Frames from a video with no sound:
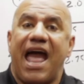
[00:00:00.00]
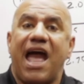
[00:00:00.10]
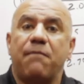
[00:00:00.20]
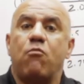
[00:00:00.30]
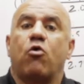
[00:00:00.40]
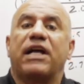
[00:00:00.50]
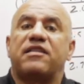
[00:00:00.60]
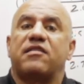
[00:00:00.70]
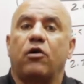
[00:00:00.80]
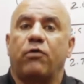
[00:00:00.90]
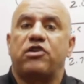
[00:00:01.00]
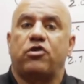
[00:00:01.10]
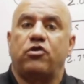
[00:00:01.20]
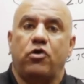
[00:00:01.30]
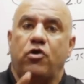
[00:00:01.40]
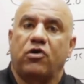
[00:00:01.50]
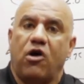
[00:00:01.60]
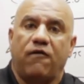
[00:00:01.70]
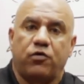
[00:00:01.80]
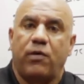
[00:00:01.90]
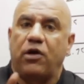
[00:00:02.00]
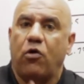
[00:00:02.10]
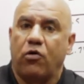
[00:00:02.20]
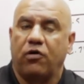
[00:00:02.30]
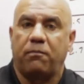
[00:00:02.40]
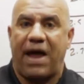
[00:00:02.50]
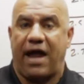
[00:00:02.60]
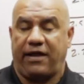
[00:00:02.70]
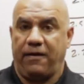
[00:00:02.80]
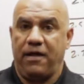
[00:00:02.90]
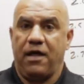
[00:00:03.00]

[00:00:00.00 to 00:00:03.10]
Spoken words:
add more acceleration to your golf swing or your batting